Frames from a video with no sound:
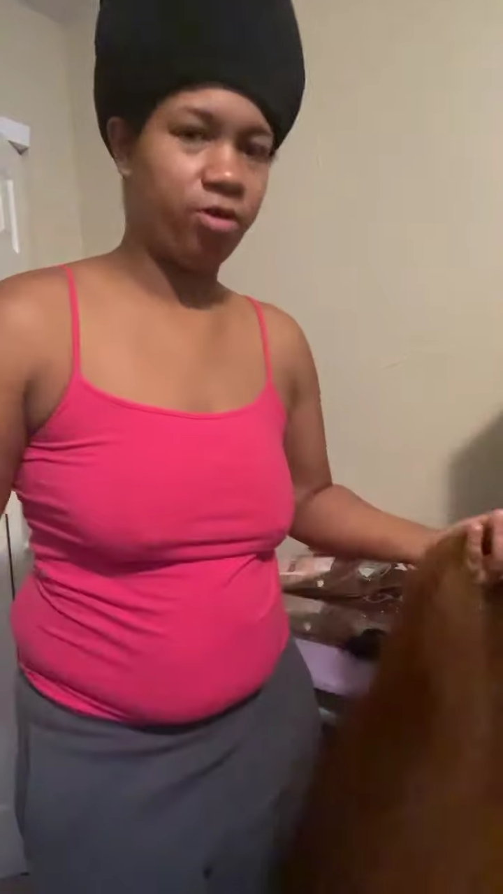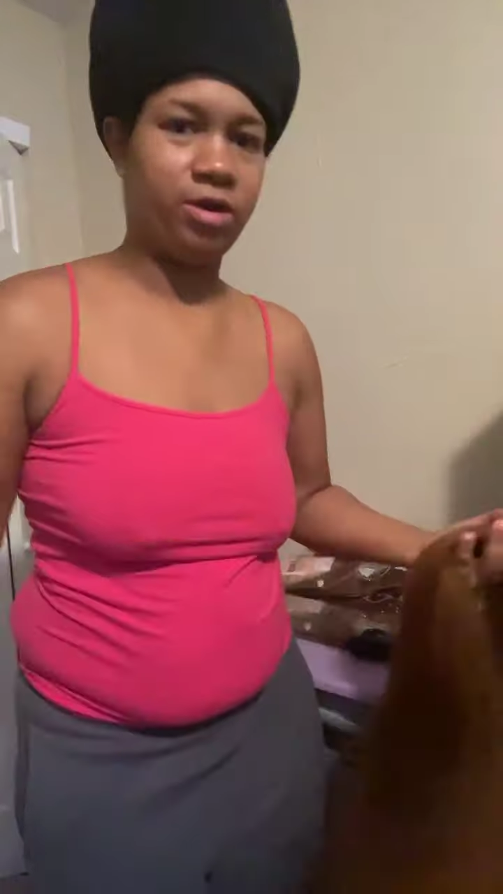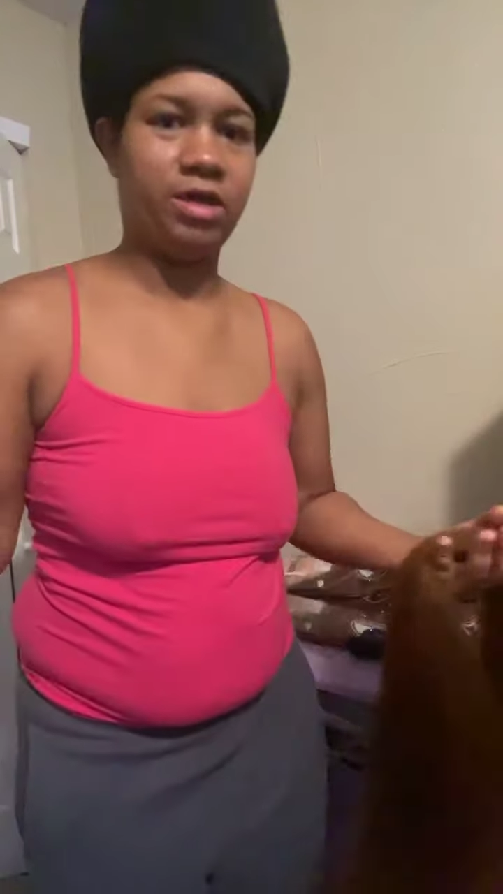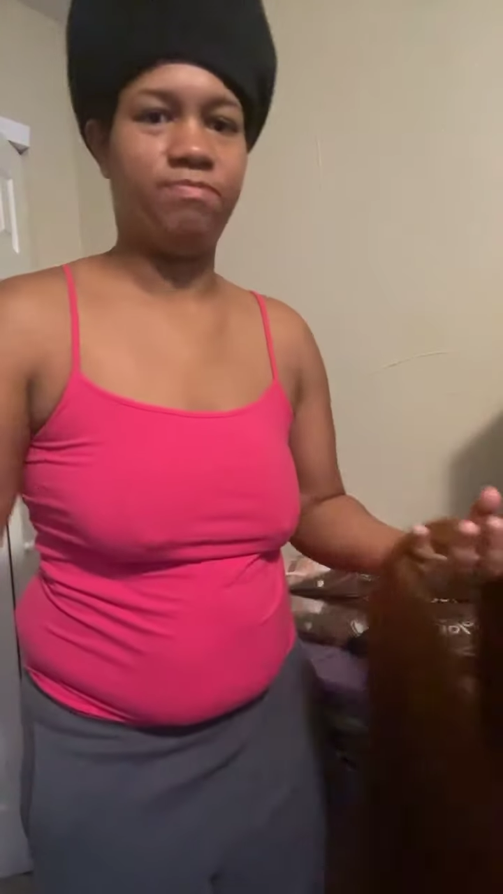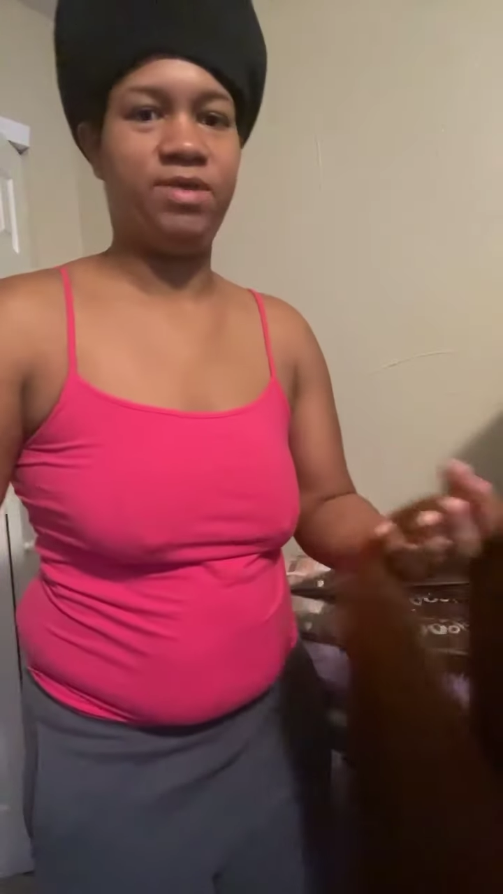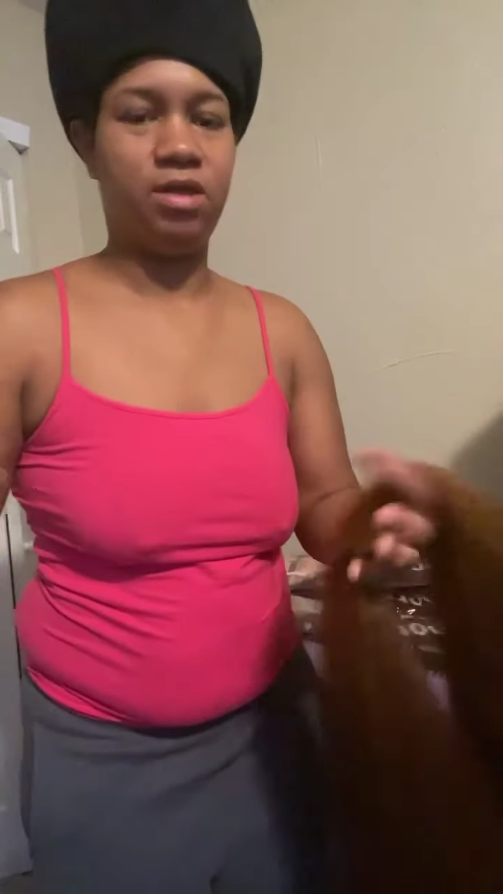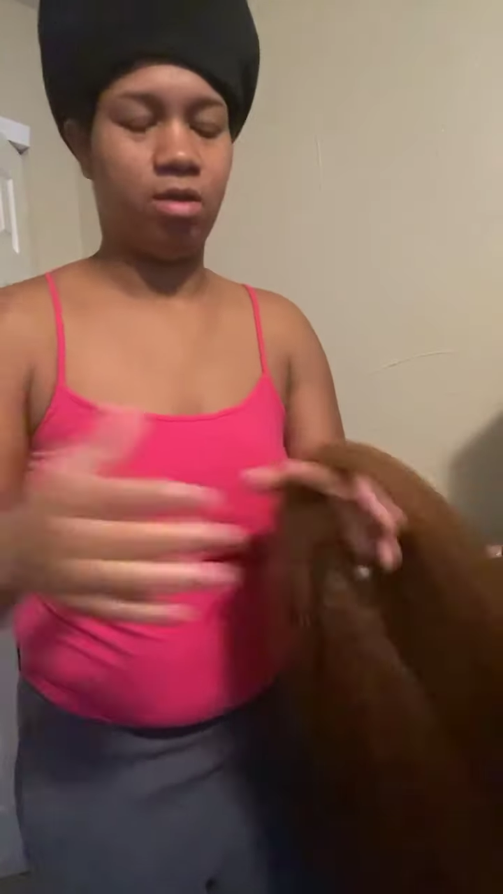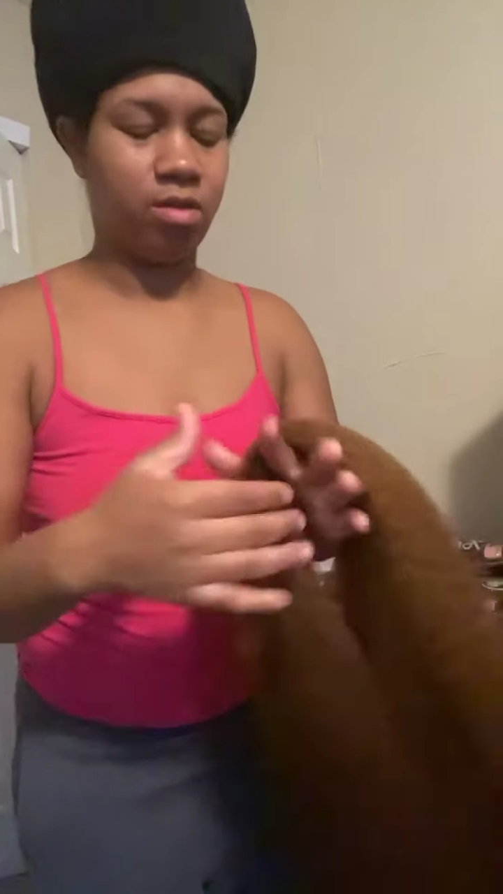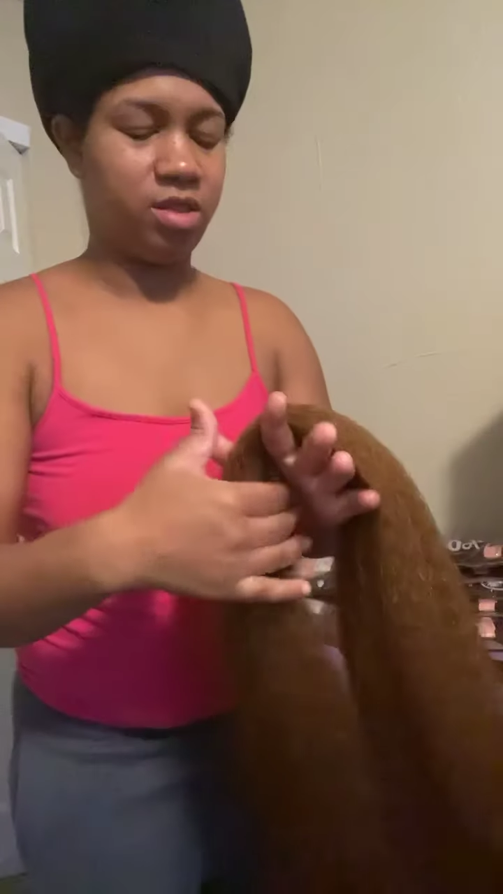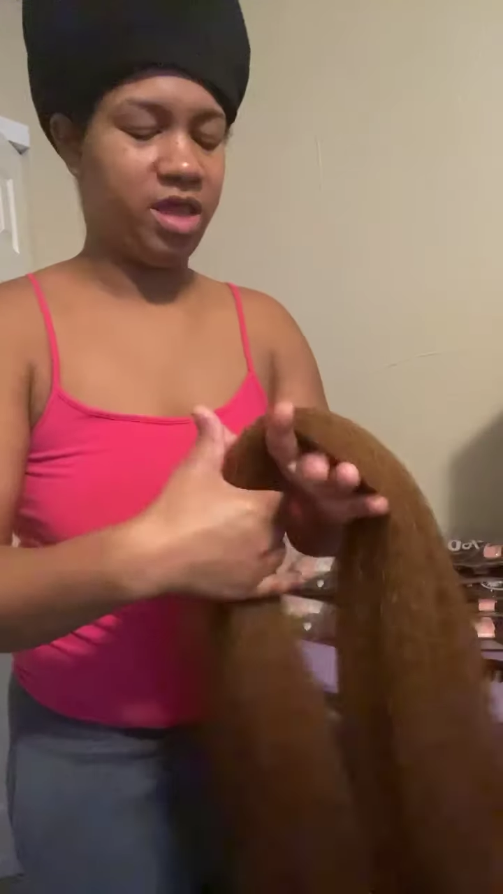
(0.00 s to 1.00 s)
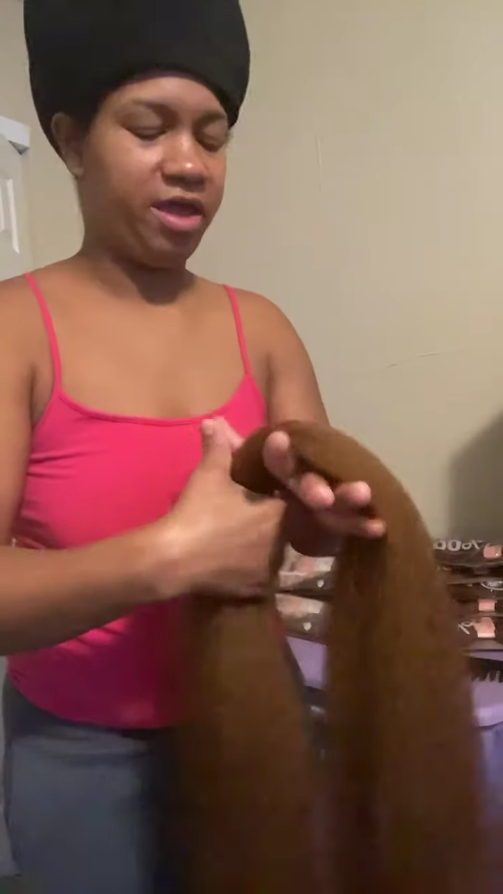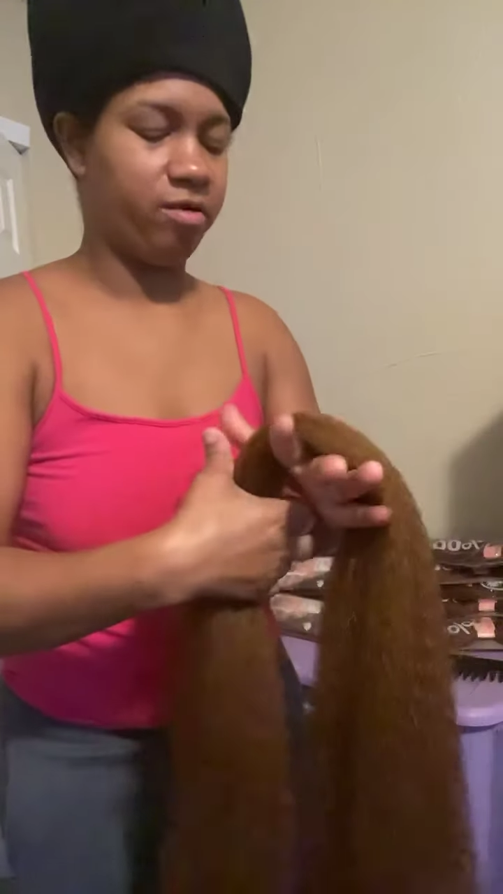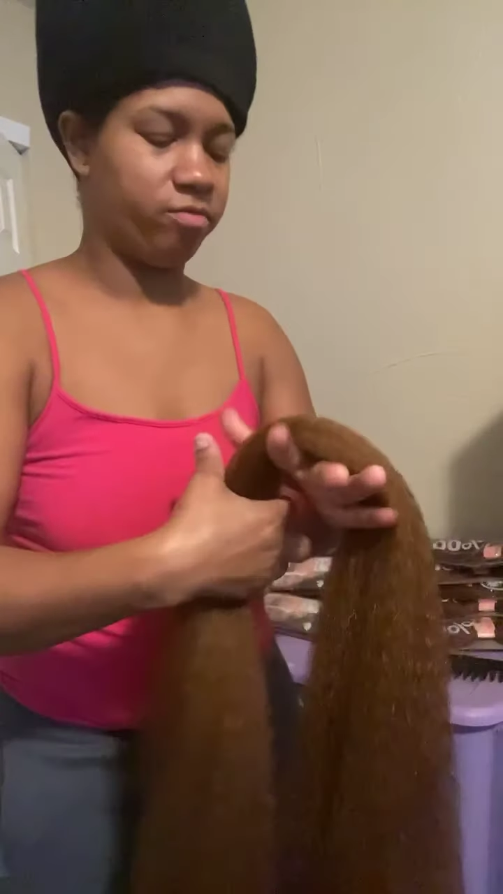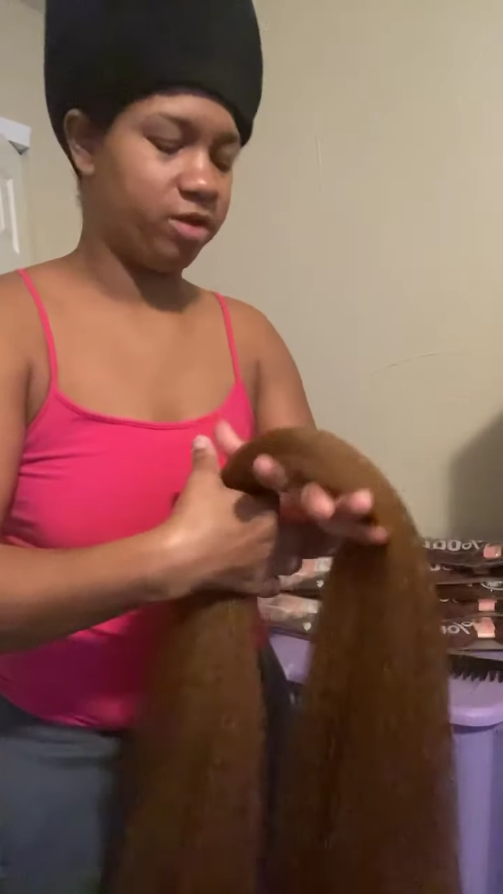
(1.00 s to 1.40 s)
and be all tangled